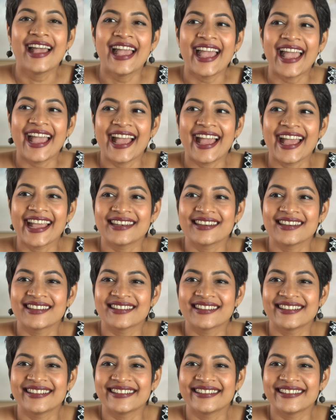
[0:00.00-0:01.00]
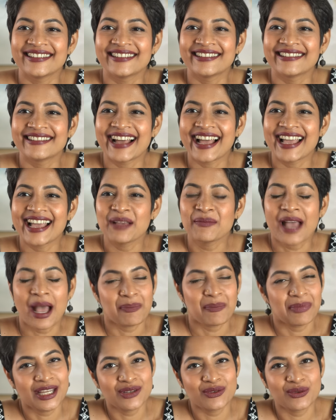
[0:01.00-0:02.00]
And I am
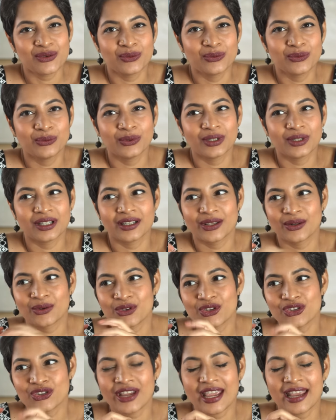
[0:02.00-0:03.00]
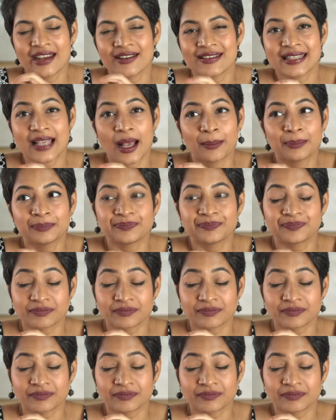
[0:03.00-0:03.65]
happy to share some